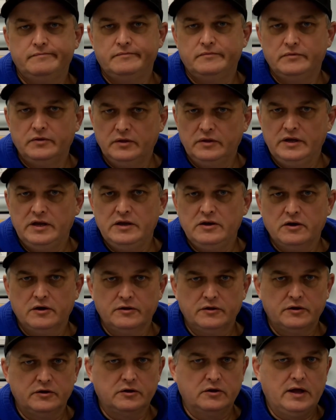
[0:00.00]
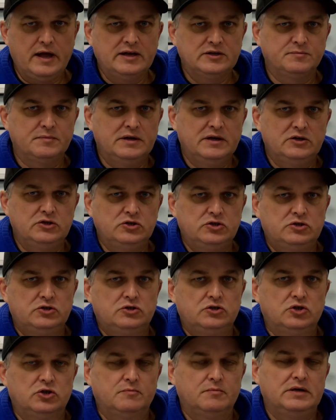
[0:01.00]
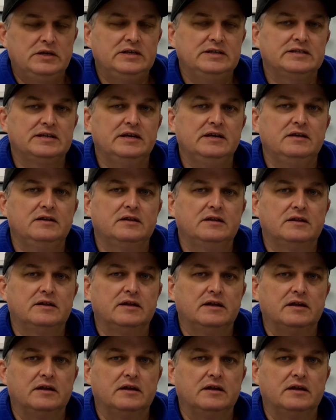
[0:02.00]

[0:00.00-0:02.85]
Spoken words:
leak on the Asmodee Germany site that